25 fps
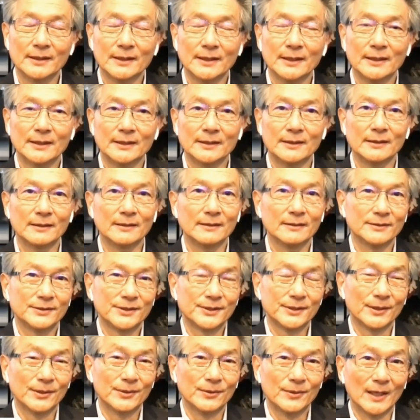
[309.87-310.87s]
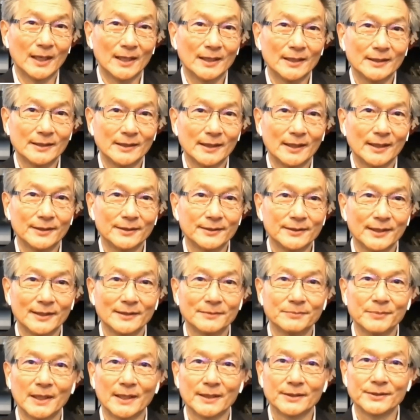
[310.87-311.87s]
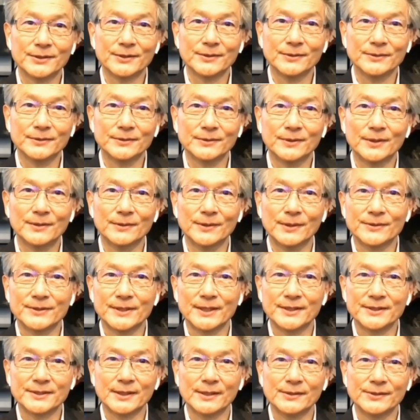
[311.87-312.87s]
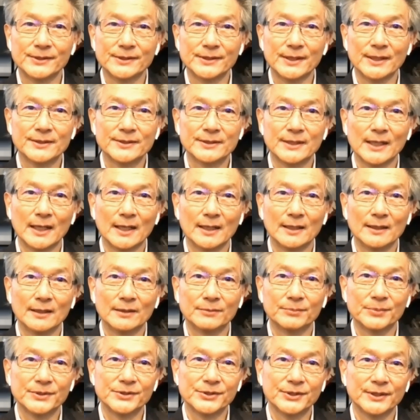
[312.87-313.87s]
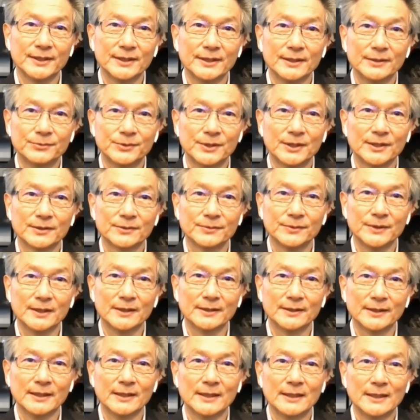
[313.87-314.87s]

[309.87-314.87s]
And so I think back to all those associates that I had the opportunity to work with.